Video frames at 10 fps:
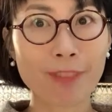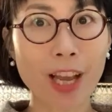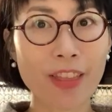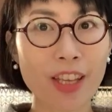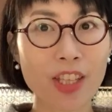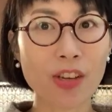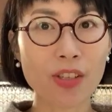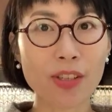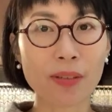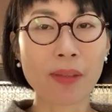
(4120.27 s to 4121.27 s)
I think so
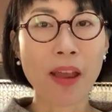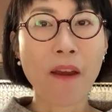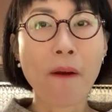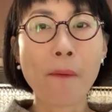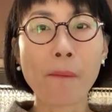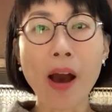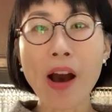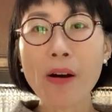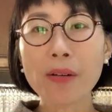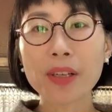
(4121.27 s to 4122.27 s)
too.
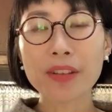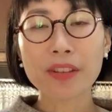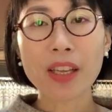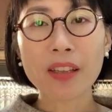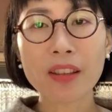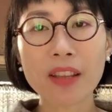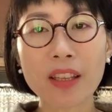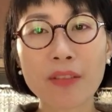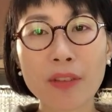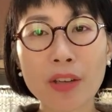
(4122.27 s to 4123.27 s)
Well, I think
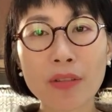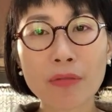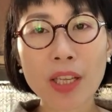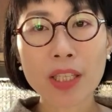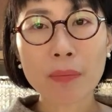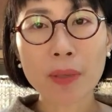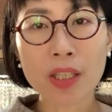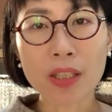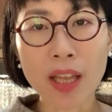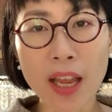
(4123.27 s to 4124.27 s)
the recipe
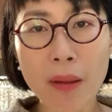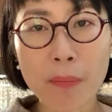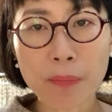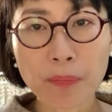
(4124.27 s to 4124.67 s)
today